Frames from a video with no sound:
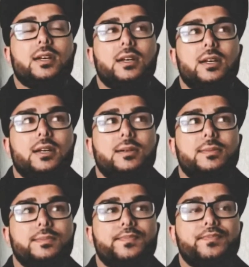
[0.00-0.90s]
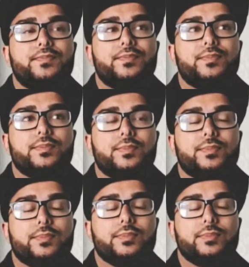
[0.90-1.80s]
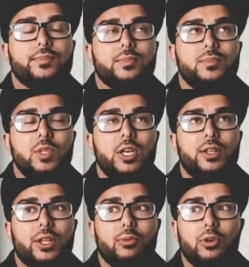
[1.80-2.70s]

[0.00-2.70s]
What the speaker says: They